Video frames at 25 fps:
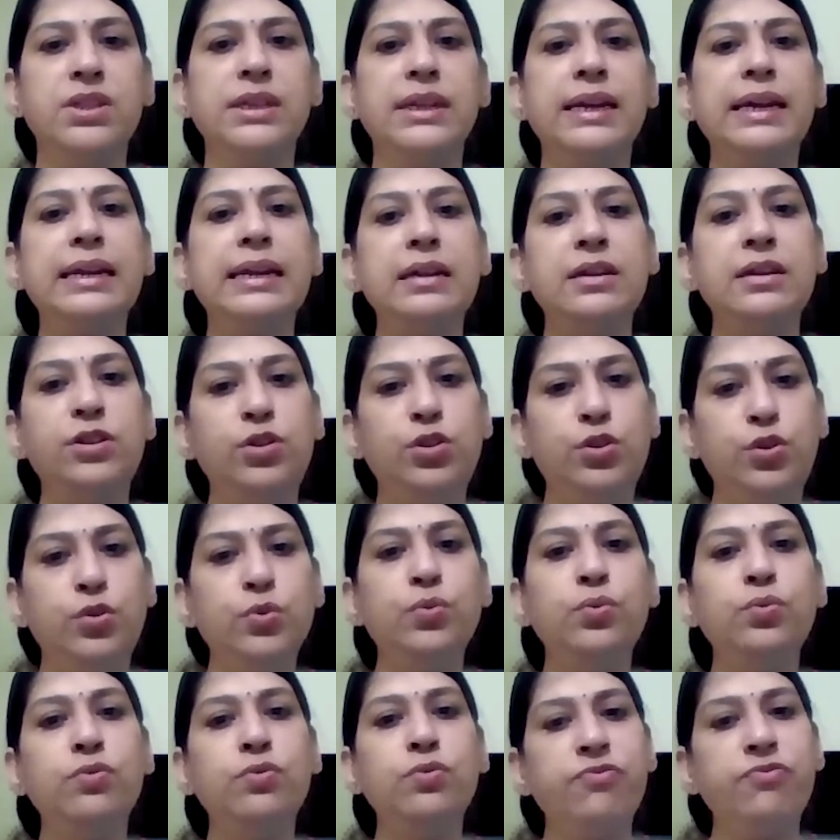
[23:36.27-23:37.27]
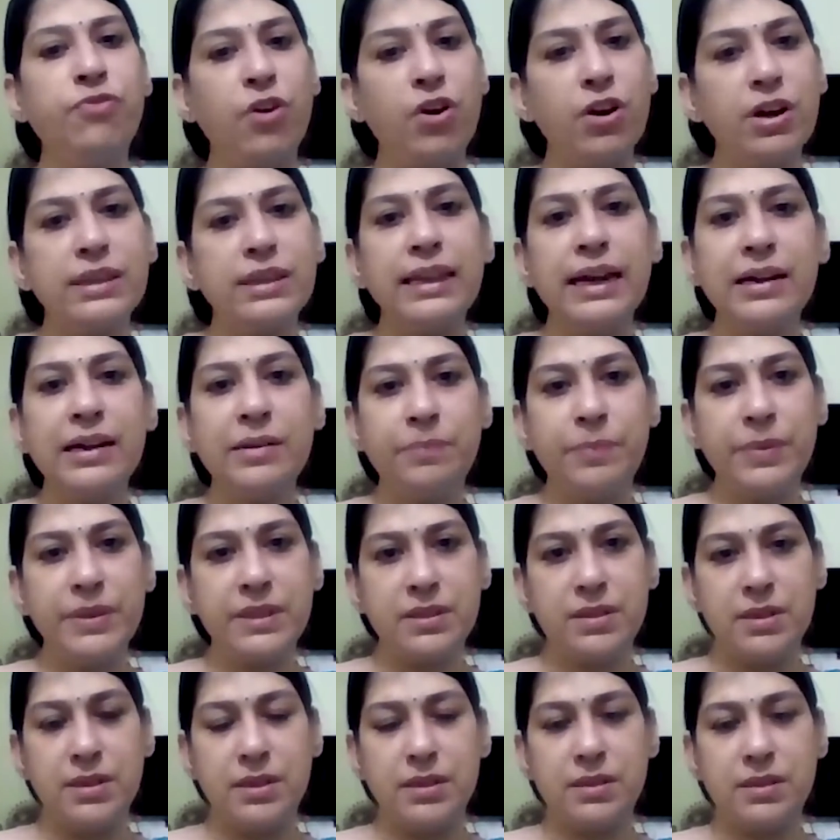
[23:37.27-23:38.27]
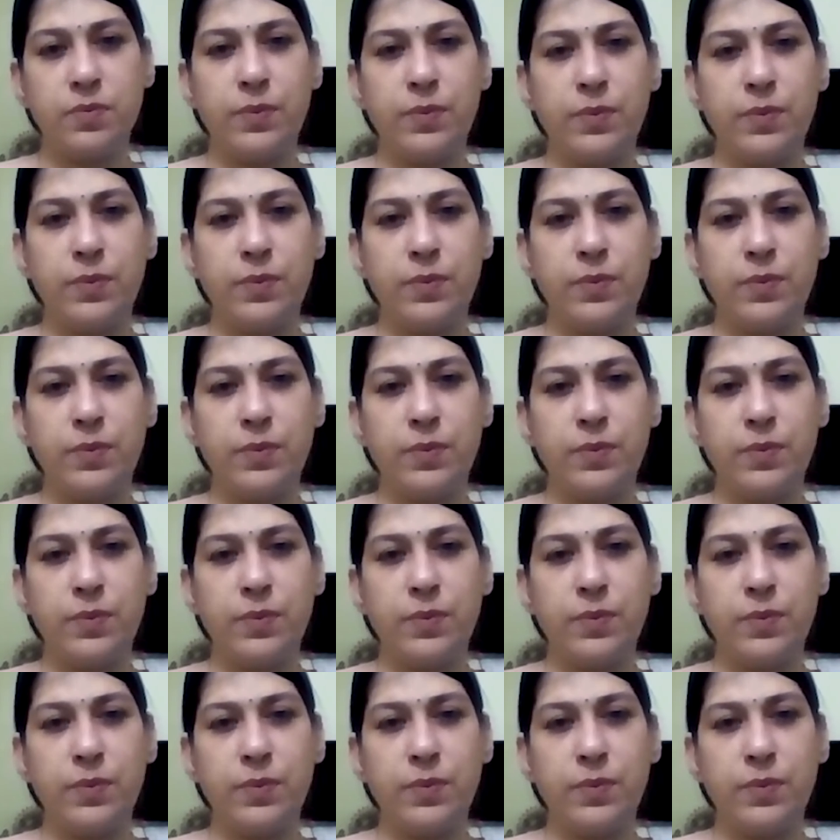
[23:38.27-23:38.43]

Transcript: can do for that business,